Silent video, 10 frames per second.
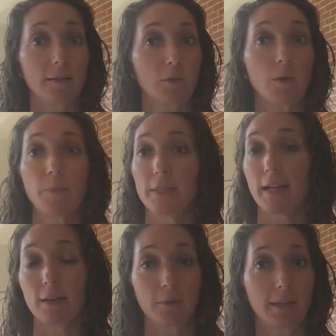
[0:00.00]
Sweet
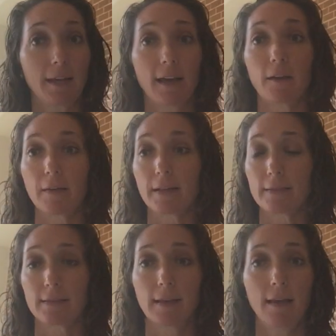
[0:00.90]
potatoes,
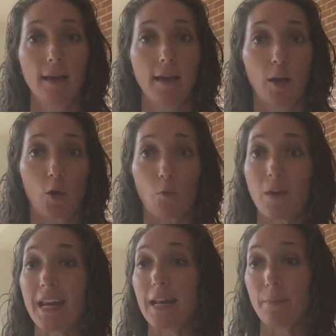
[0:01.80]
carrots,
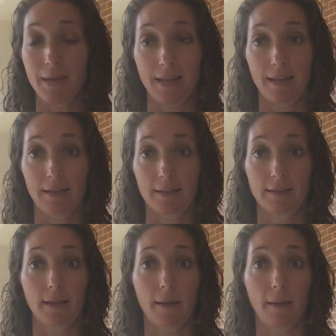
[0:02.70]
green beans.